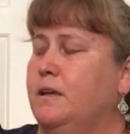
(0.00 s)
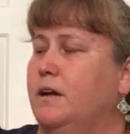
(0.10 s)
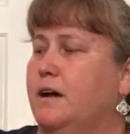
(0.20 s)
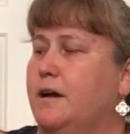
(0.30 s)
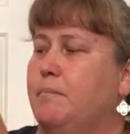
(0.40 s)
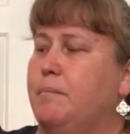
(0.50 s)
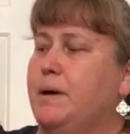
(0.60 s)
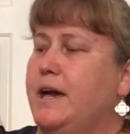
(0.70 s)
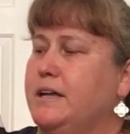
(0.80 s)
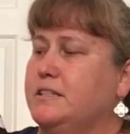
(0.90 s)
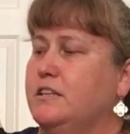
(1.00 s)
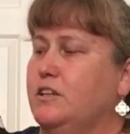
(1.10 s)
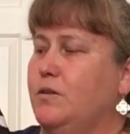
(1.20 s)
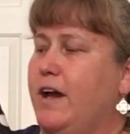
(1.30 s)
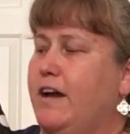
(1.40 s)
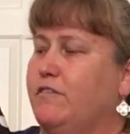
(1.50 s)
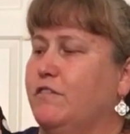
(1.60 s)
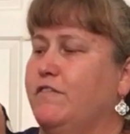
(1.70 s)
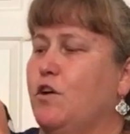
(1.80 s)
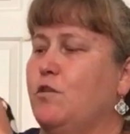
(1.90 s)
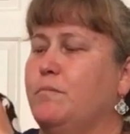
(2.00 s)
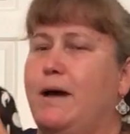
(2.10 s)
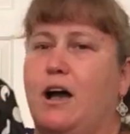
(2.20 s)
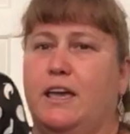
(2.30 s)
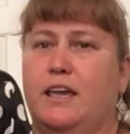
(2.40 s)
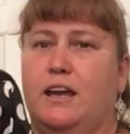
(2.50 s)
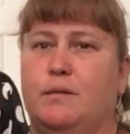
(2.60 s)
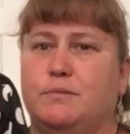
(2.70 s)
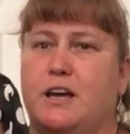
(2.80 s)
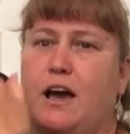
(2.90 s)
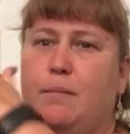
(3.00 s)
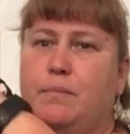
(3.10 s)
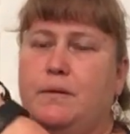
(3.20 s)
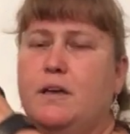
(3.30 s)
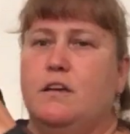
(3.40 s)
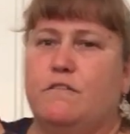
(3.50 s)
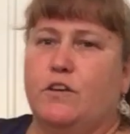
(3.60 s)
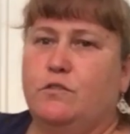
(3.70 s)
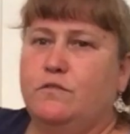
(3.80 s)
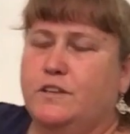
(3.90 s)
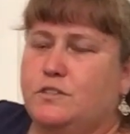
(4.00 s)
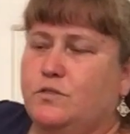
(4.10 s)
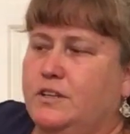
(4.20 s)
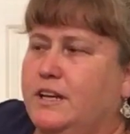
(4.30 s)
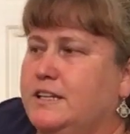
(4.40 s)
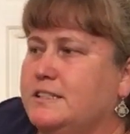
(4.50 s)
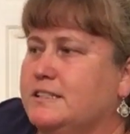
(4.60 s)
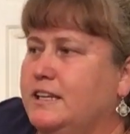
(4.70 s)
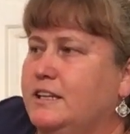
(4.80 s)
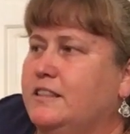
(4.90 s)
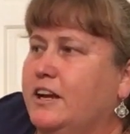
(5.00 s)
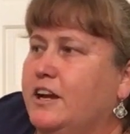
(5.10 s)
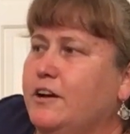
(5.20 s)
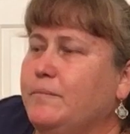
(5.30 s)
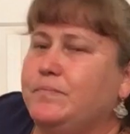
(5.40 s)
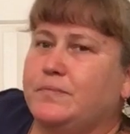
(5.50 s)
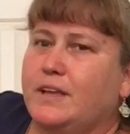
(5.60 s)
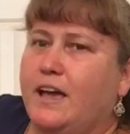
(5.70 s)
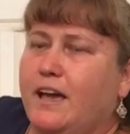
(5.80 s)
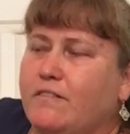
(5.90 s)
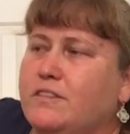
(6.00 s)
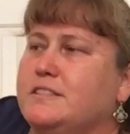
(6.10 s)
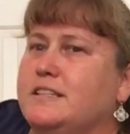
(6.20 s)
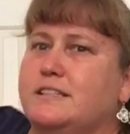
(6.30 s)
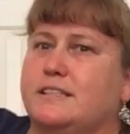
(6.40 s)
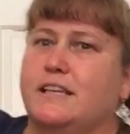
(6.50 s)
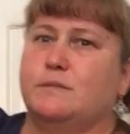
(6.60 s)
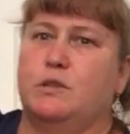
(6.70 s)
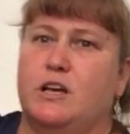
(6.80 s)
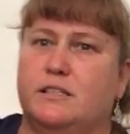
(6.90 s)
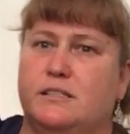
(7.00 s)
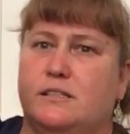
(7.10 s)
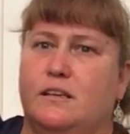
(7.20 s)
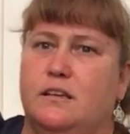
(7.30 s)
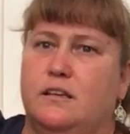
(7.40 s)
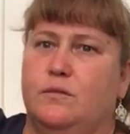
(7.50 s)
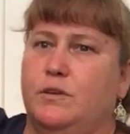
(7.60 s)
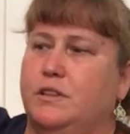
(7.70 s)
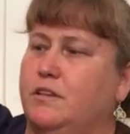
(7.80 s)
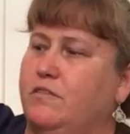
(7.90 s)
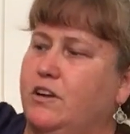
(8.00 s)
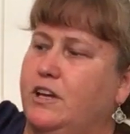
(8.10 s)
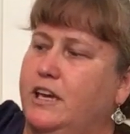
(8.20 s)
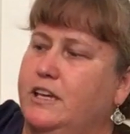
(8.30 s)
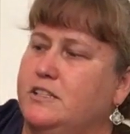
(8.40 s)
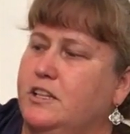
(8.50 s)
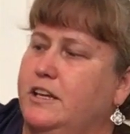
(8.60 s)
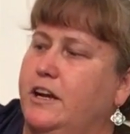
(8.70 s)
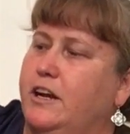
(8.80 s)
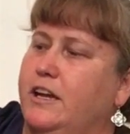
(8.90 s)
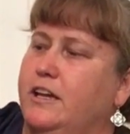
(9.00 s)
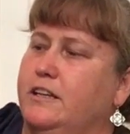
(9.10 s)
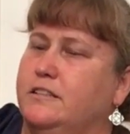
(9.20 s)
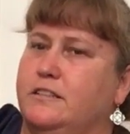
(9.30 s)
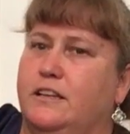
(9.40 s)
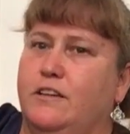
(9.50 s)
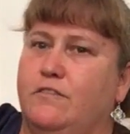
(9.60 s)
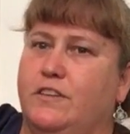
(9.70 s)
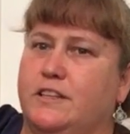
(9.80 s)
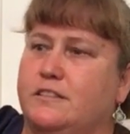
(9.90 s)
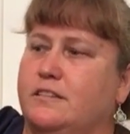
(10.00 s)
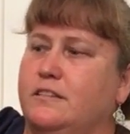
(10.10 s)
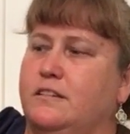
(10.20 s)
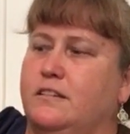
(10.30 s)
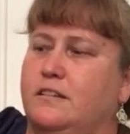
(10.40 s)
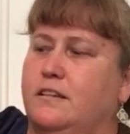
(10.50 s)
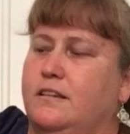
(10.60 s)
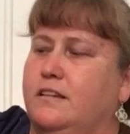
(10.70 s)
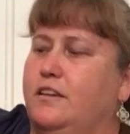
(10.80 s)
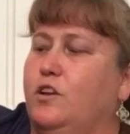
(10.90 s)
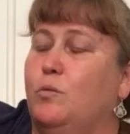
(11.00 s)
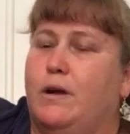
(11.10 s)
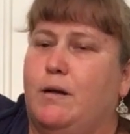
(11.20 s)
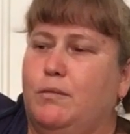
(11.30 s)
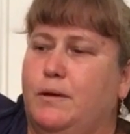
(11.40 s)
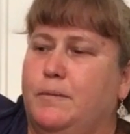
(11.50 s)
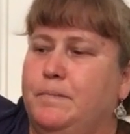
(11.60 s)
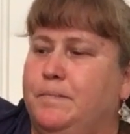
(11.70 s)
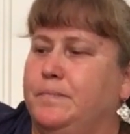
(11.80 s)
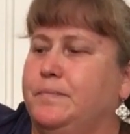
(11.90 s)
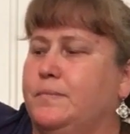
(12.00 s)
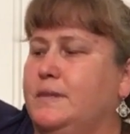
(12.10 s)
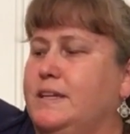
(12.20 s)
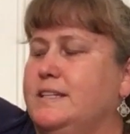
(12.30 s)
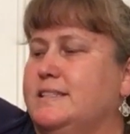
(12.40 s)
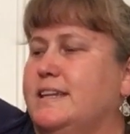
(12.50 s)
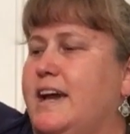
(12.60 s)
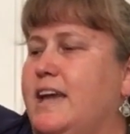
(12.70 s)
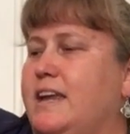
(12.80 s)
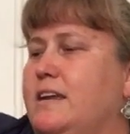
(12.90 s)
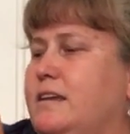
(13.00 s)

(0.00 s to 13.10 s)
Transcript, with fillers: um, but you have your phone pocket up top. Phone fits really nicely in there. I have the 6S Plus with a Vera case on there and it fits no problem inside.